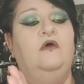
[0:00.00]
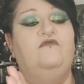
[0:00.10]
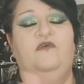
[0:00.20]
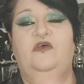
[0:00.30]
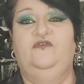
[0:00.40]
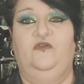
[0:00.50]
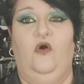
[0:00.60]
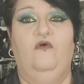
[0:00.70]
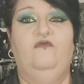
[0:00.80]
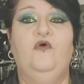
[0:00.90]
First
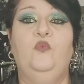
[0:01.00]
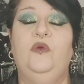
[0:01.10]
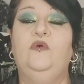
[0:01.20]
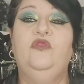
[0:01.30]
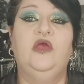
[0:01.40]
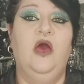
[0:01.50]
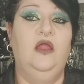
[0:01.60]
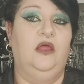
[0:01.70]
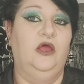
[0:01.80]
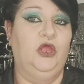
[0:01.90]
off, will the
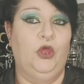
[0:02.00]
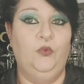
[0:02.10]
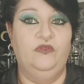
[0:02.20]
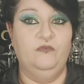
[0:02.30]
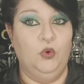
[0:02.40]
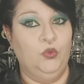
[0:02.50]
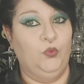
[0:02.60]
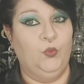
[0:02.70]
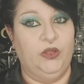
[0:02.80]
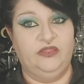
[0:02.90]
colour go with more
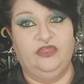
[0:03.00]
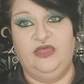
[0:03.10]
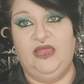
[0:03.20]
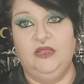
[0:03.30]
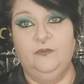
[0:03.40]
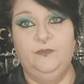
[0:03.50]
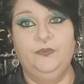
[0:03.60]
than one thing?